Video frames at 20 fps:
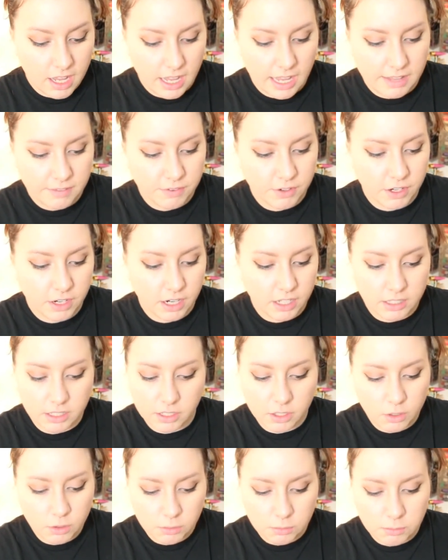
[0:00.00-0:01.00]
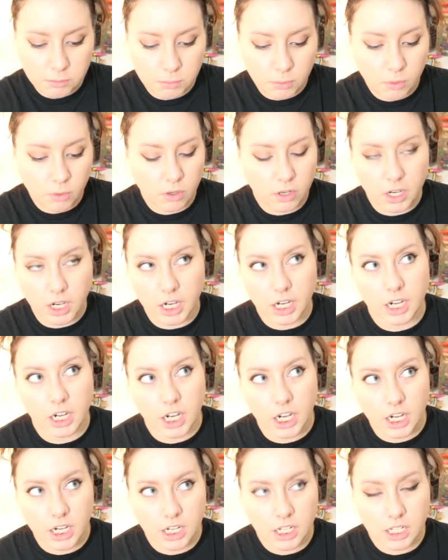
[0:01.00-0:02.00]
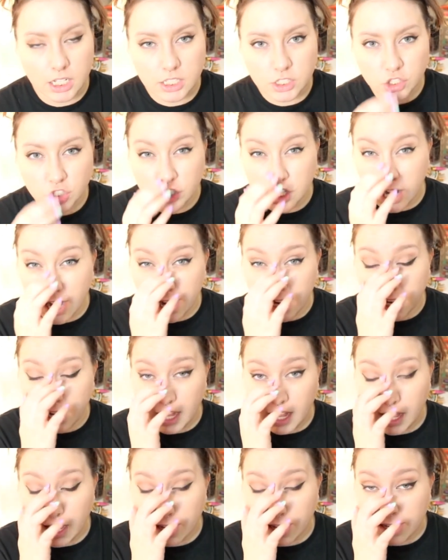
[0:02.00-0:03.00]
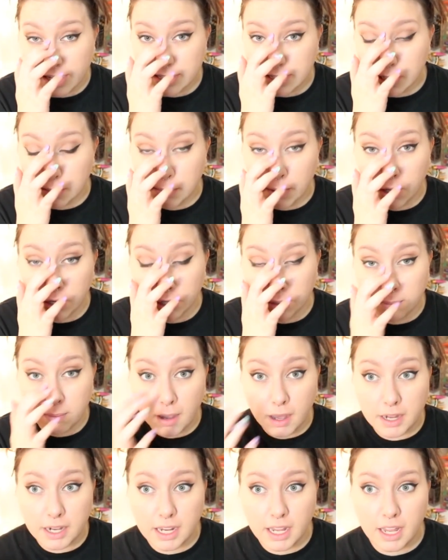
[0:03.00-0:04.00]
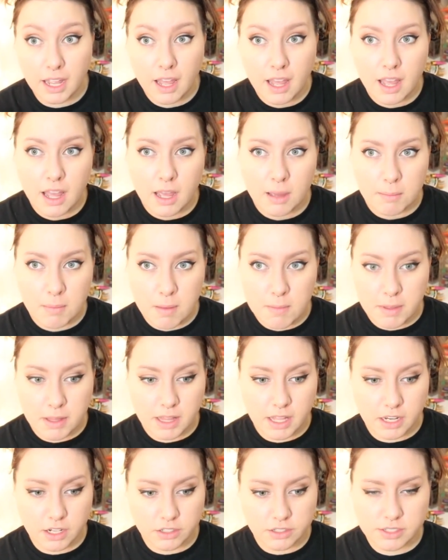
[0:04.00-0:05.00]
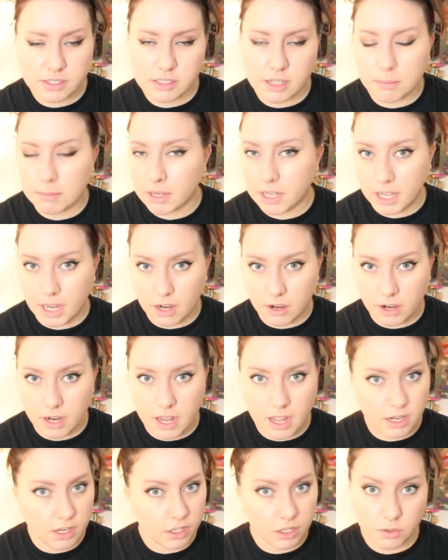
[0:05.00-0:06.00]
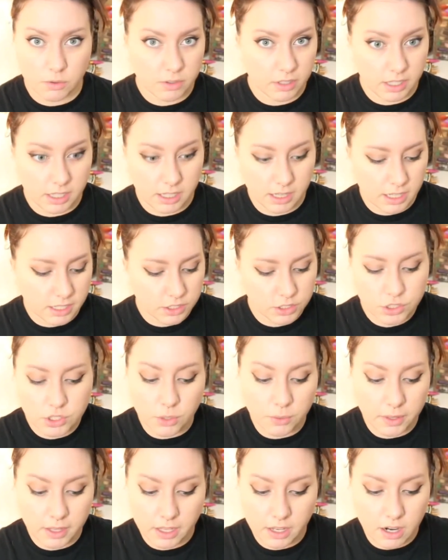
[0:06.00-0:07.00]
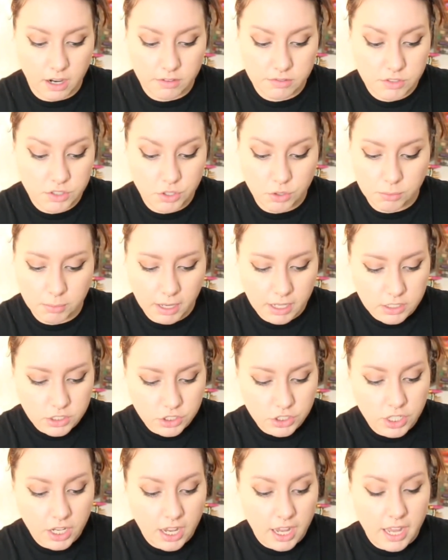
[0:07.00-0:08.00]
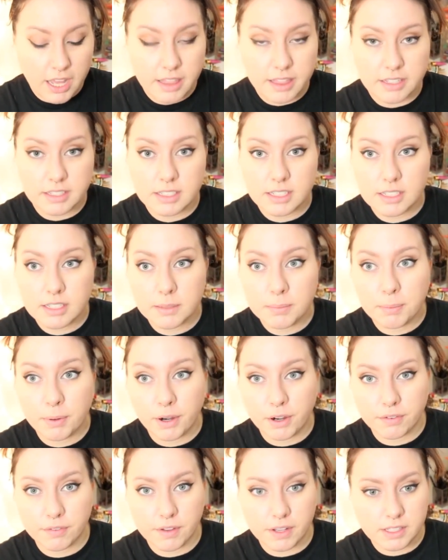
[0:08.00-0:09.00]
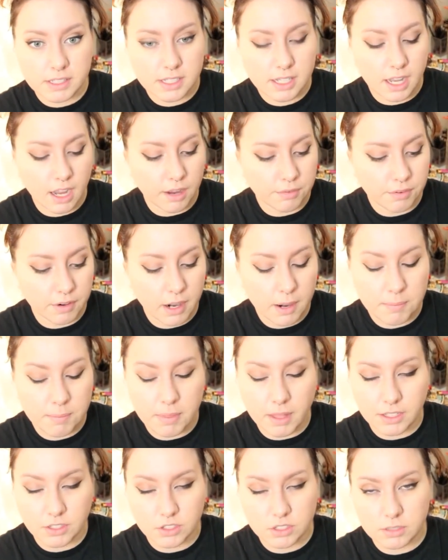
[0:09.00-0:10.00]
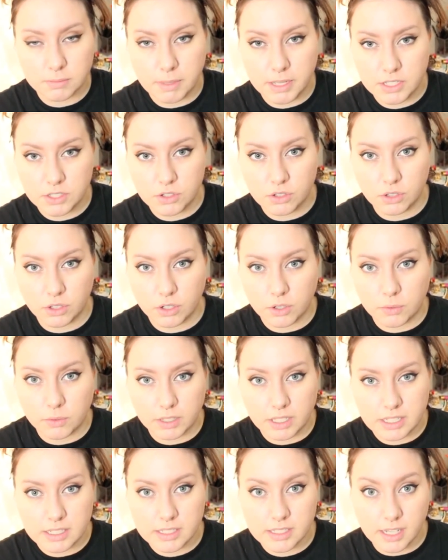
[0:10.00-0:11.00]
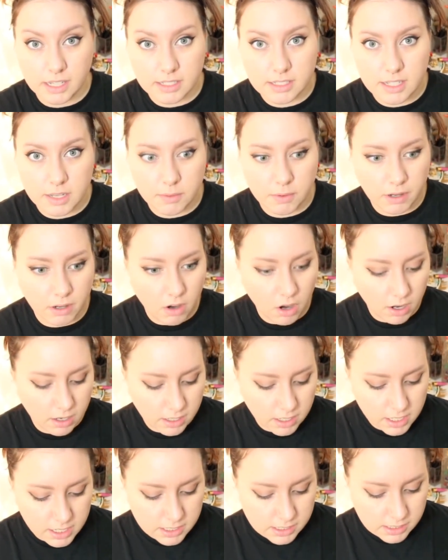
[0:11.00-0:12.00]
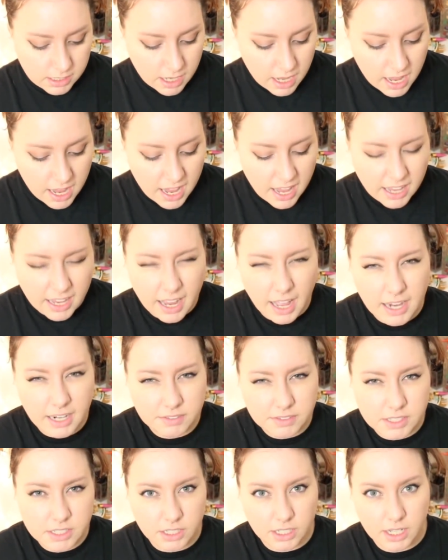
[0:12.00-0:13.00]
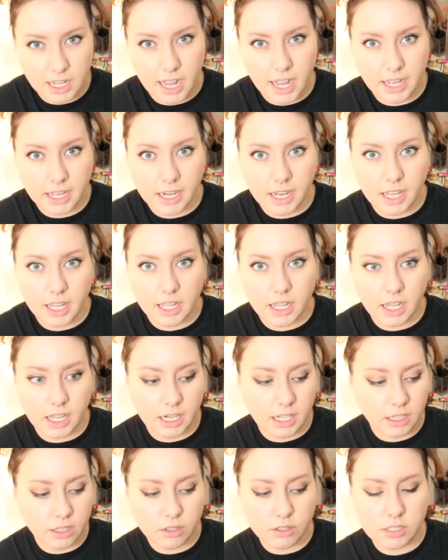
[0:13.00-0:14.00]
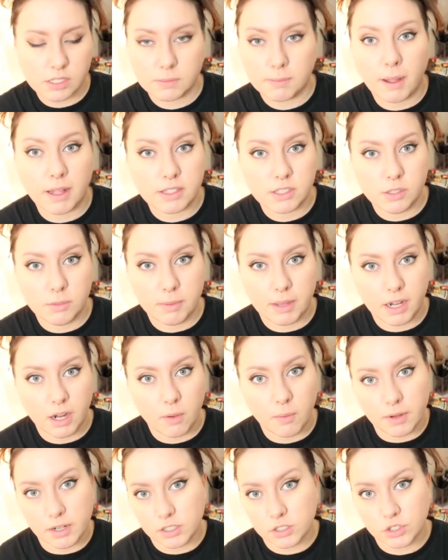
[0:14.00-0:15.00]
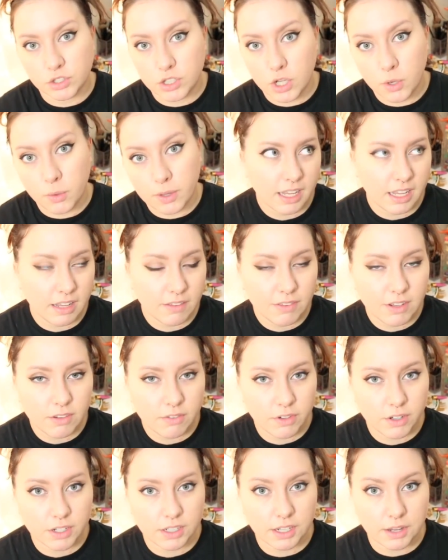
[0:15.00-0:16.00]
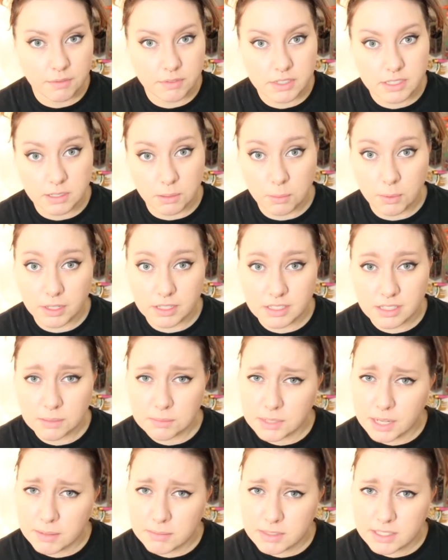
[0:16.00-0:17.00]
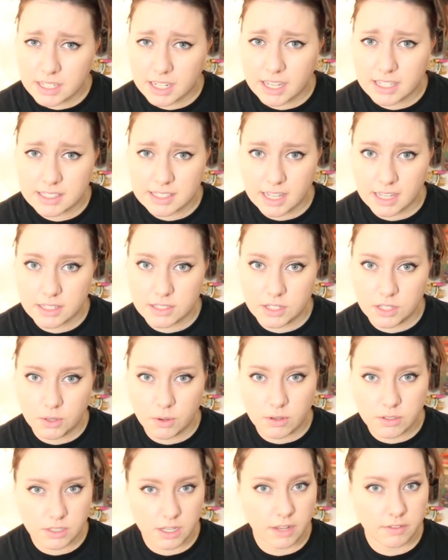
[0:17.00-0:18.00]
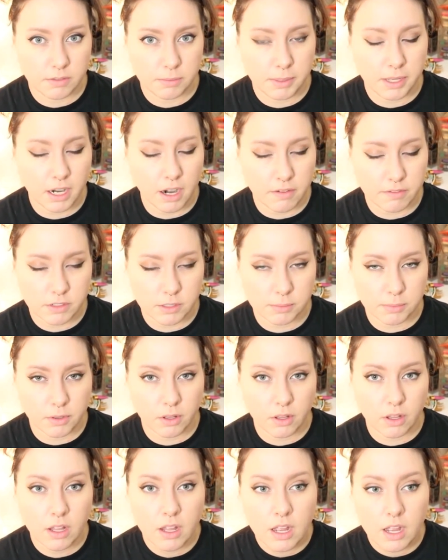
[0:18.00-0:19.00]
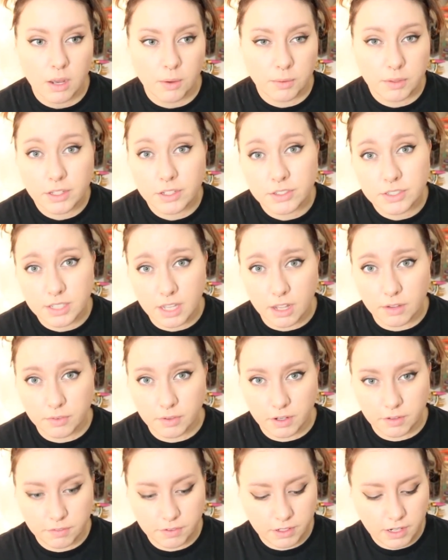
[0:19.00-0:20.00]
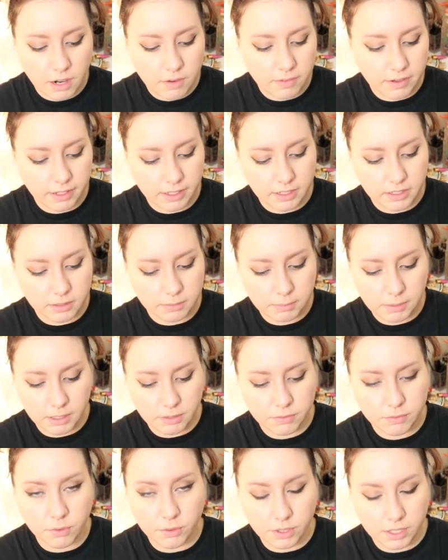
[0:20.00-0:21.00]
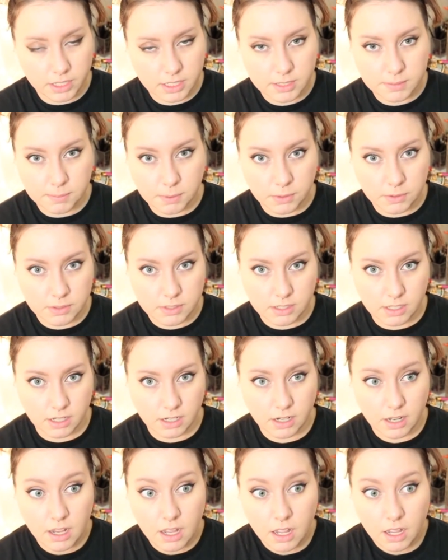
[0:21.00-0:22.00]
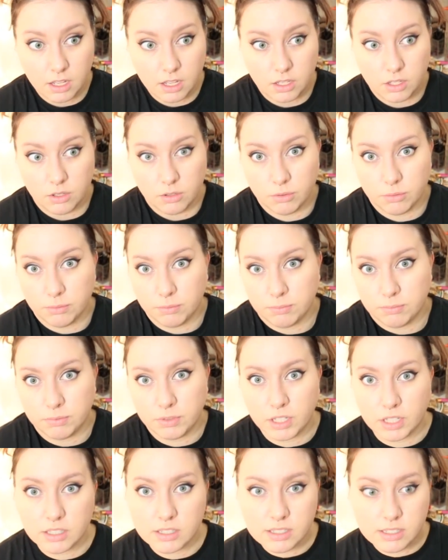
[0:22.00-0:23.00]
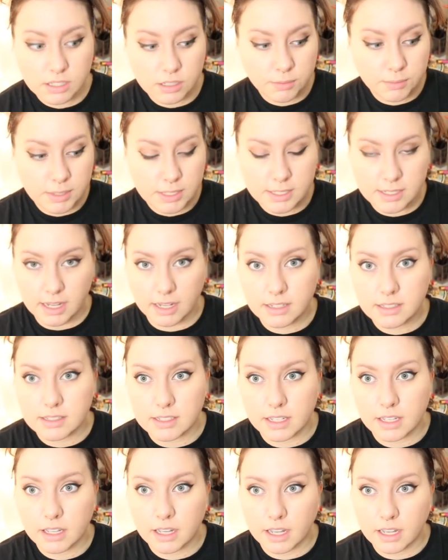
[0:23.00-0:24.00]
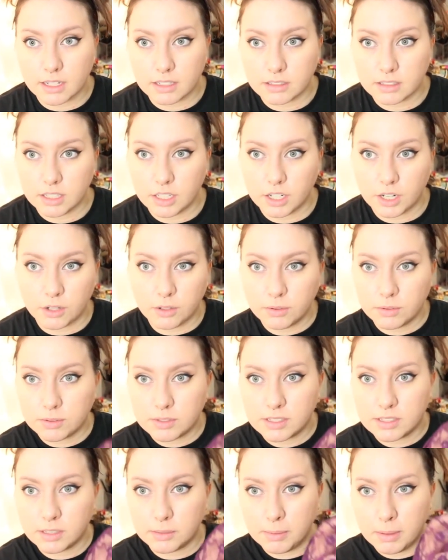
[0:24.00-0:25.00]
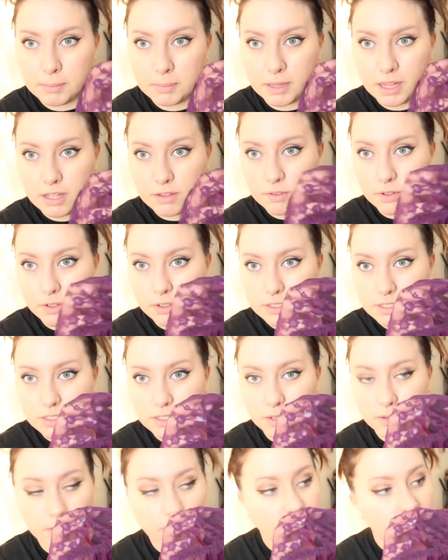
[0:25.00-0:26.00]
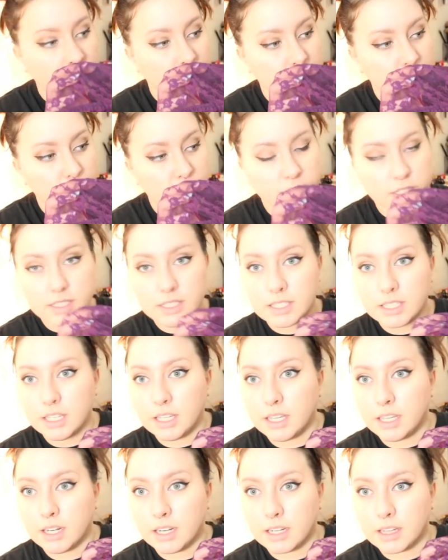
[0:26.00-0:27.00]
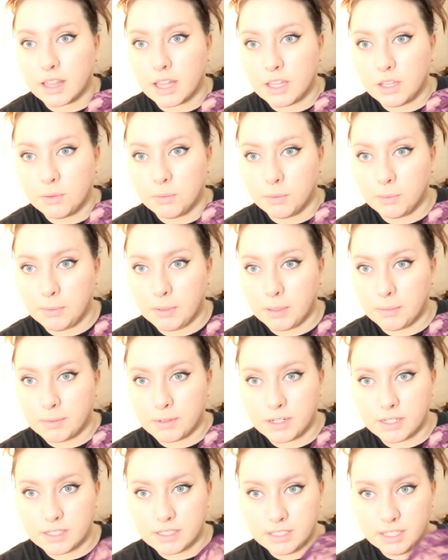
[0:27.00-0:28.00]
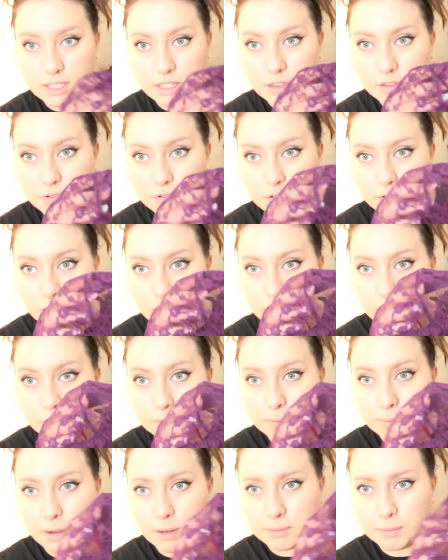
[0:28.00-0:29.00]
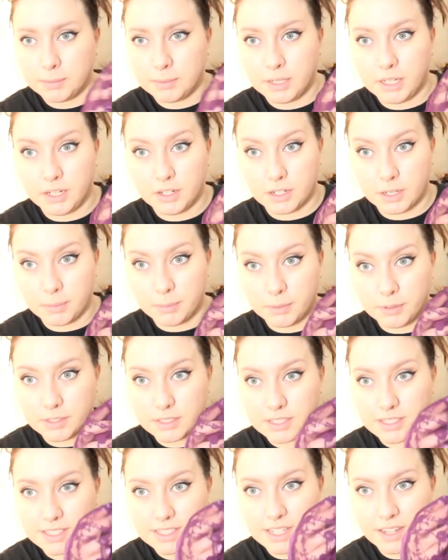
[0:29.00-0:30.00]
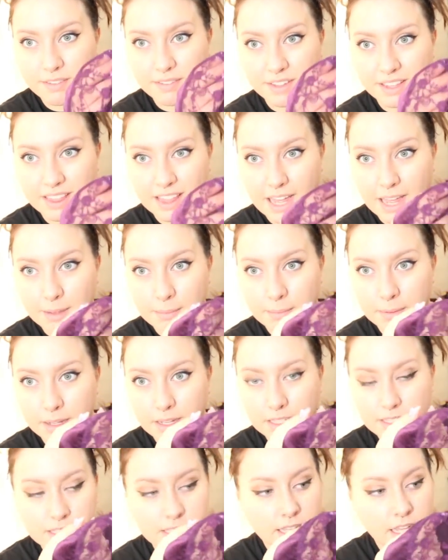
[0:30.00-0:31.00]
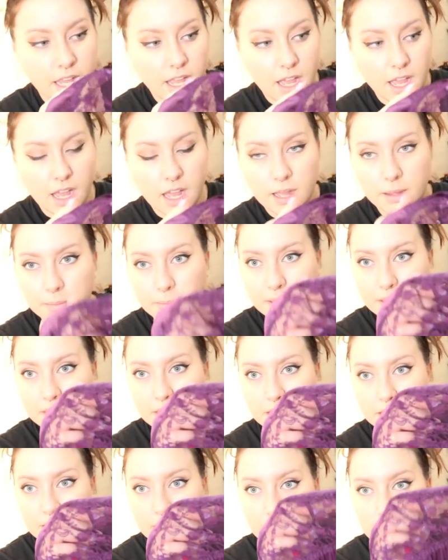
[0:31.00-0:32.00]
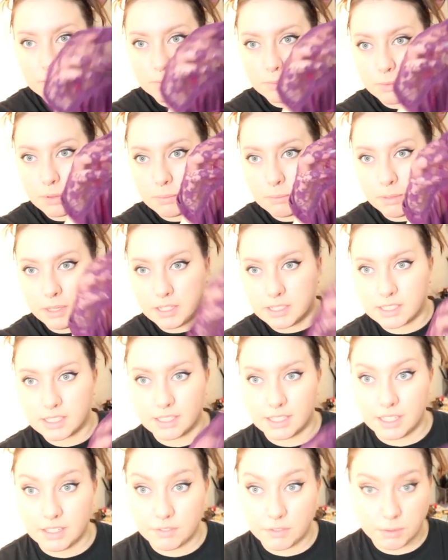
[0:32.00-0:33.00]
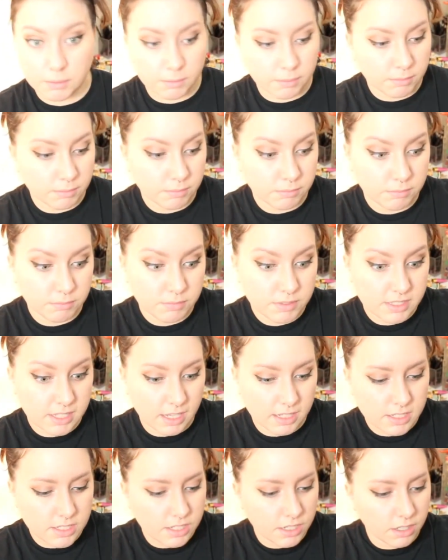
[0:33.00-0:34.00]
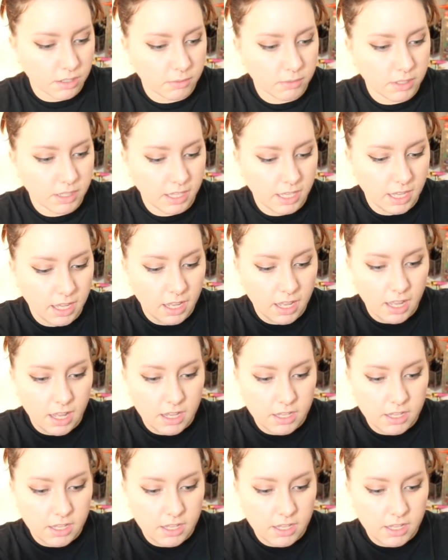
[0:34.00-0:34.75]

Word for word: If you're a little more shy, I guess, about your body, maybe like your stomach area, and you don't really like showing it off too much, this is the perfect cover-up that just makes you look really sexy regardless, kind of still hiding any little spots you may not want to show. Even if you're in love with someone, sometimes to get sexy you also have to be comfortable with yourself, and if you're not ready to be fully exposed, then you can still be sexy and, you know, still be playful. So you can see here that you will be able to see through probably your nipples and stuff like that, but I think that's what makes it even sexier, really.